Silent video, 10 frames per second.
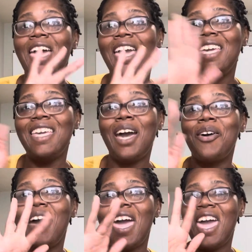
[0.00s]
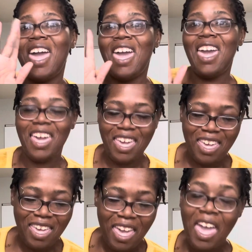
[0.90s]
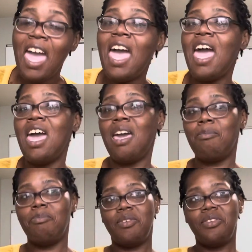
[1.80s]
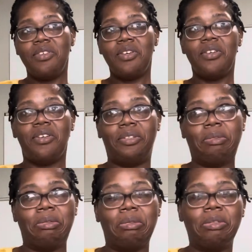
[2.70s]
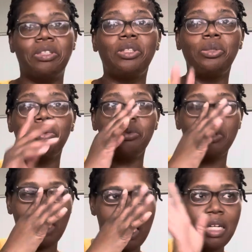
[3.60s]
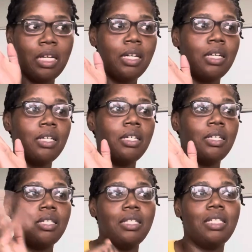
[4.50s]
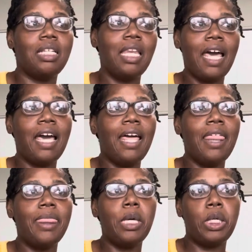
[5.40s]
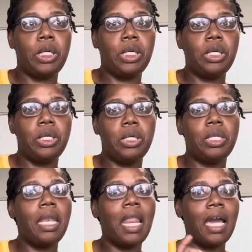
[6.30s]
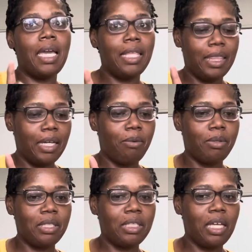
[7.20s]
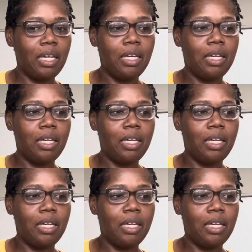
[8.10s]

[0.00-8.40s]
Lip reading: Hey y'all, hey. Happy Tuesday, July the 9th, I want to say.